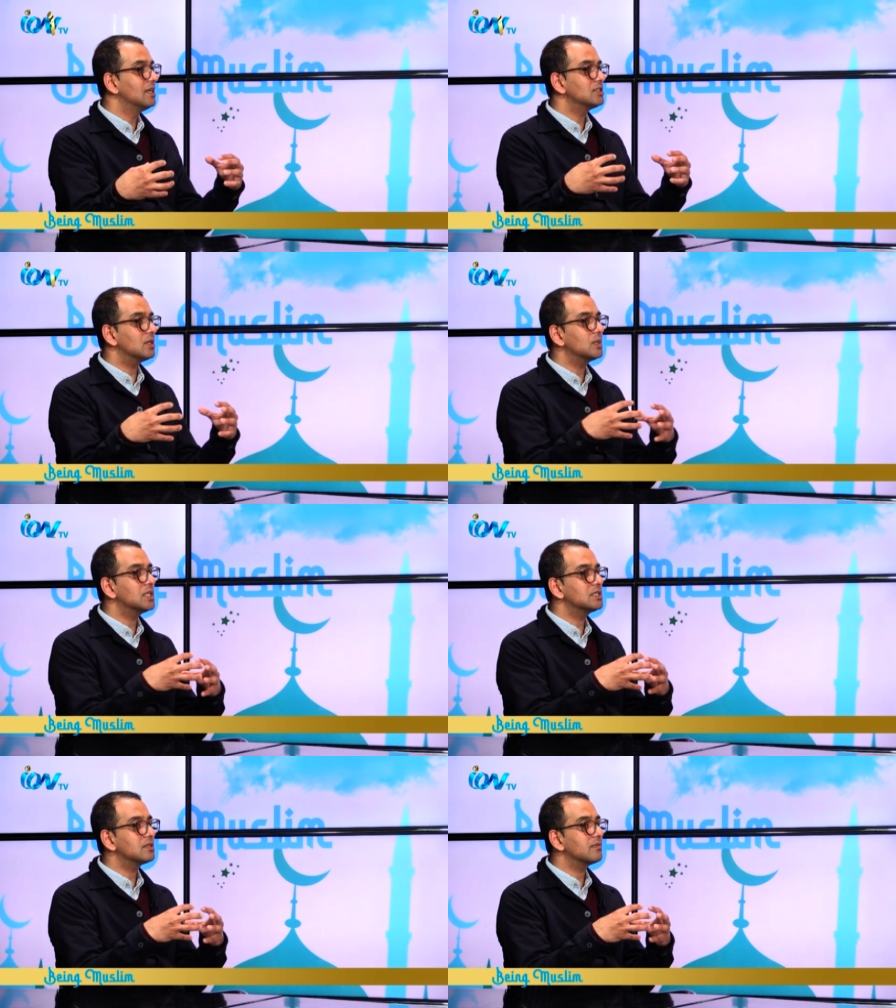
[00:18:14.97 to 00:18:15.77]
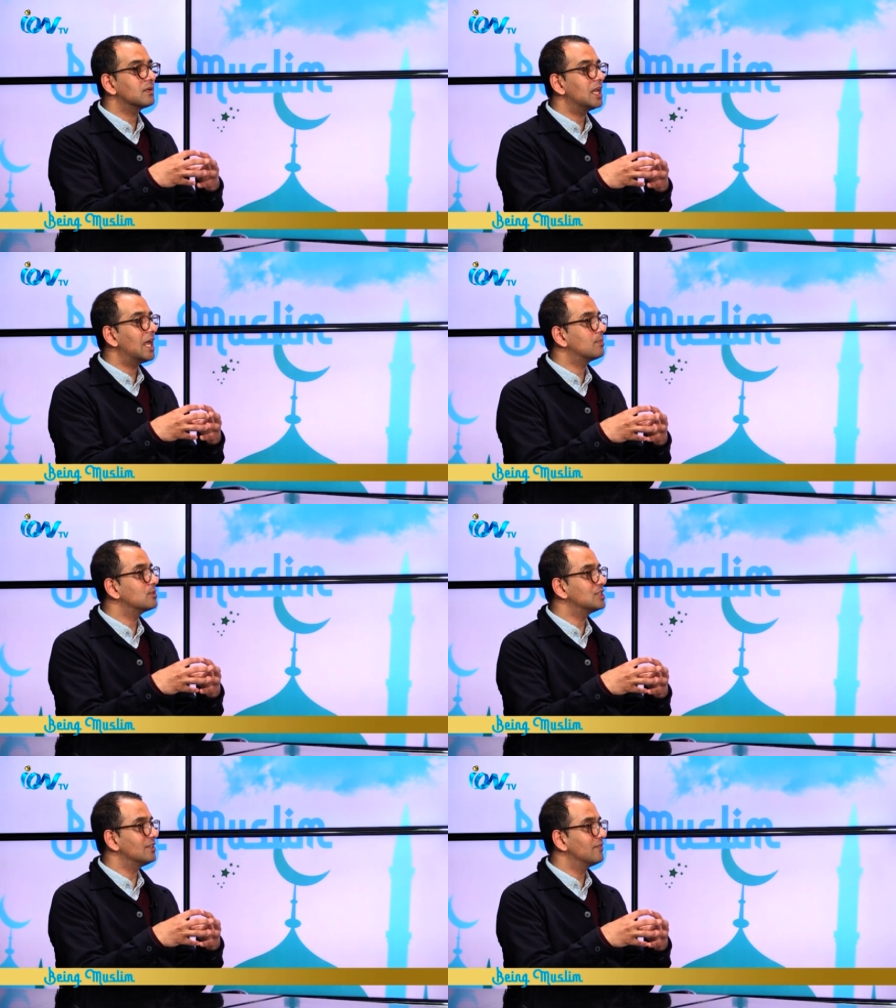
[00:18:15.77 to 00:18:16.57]
So with this sort of
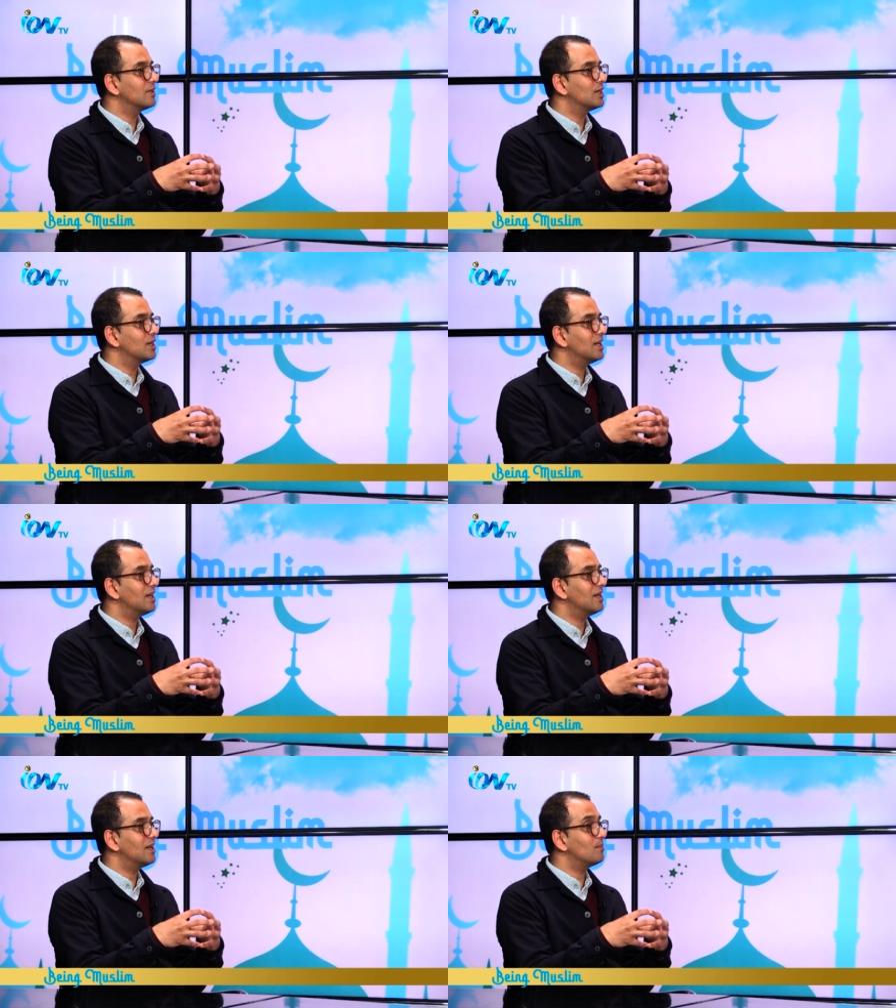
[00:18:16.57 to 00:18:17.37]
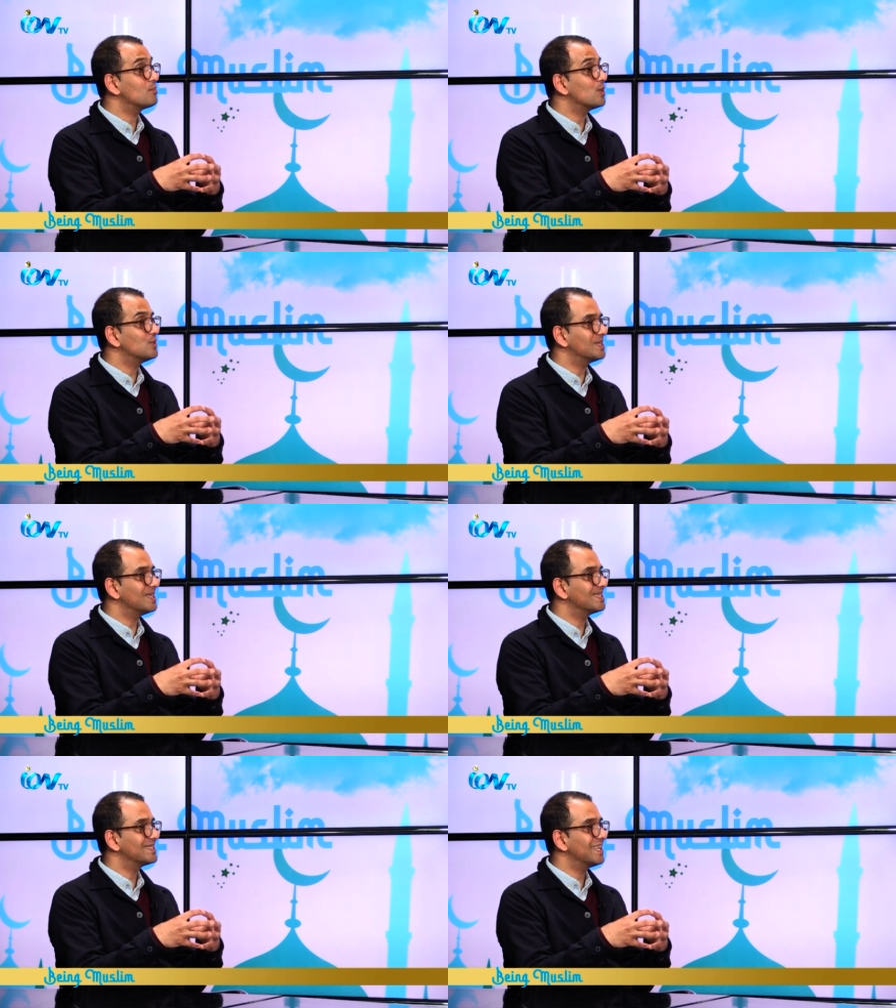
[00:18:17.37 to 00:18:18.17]
collaborative
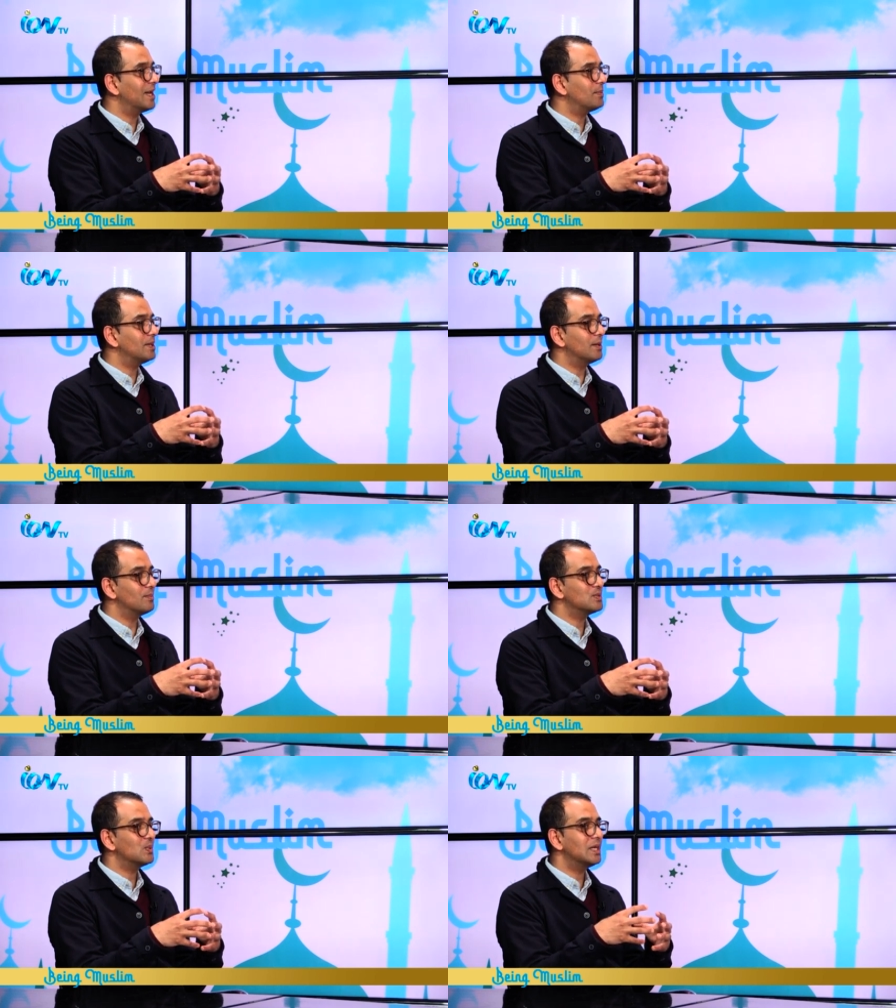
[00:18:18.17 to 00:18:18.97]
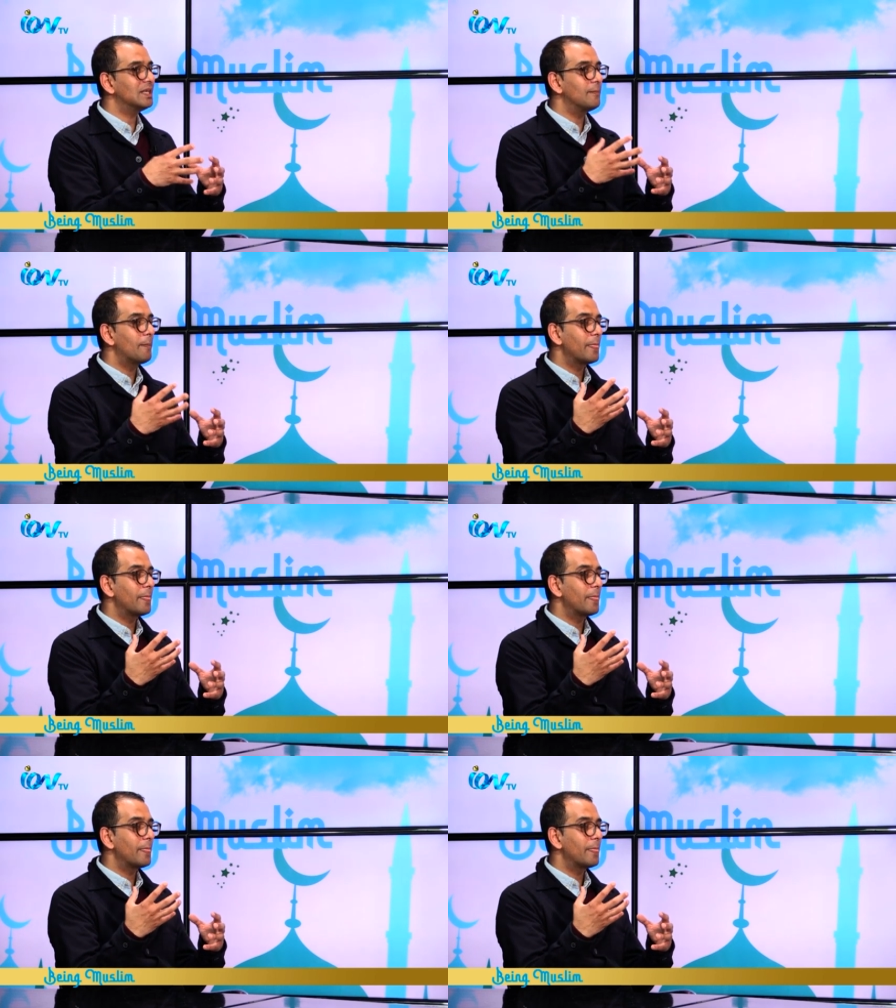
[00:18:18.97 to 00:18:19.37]
process happening between